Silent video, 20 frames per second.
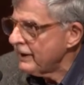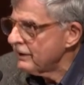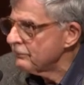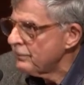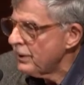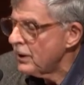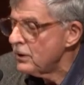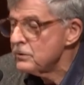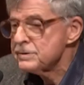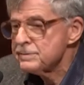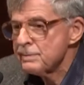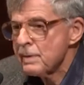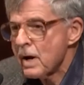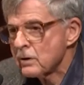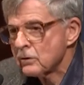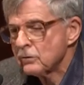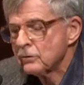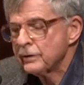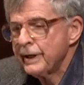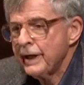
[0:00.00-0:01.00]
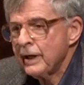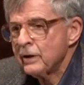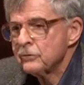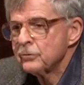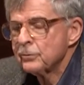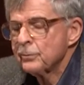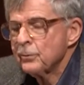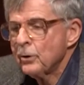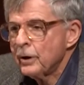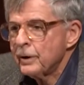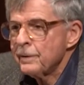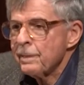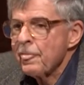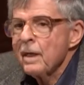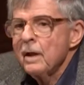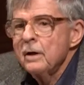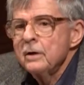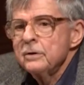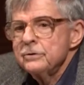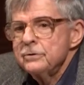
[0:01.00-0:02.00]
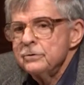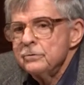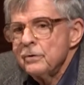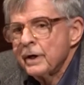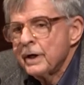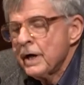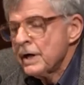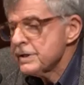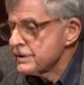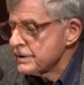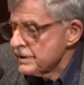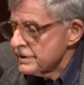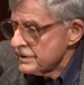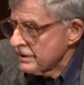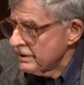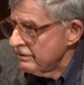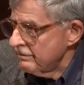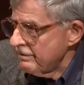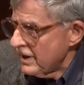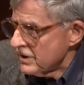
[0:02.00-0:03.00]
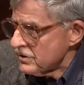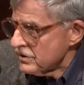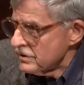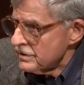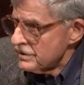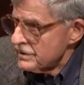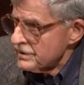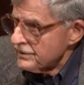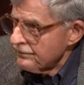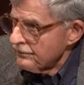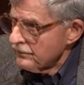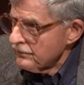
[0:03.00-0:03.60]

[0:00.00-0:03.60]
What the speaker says: postmodern counterpart to Augustine's Confessions,